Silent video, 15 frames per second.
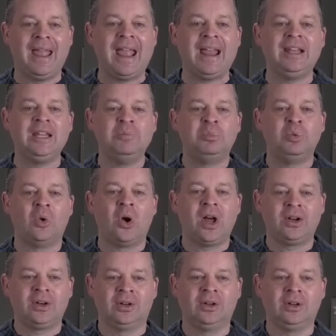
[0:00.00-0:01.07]
and he
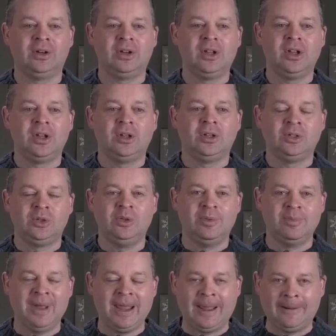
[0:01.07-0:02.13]
brought her to
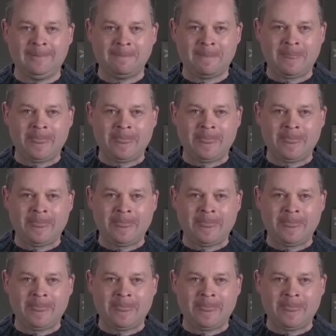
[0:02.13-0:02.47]
the man."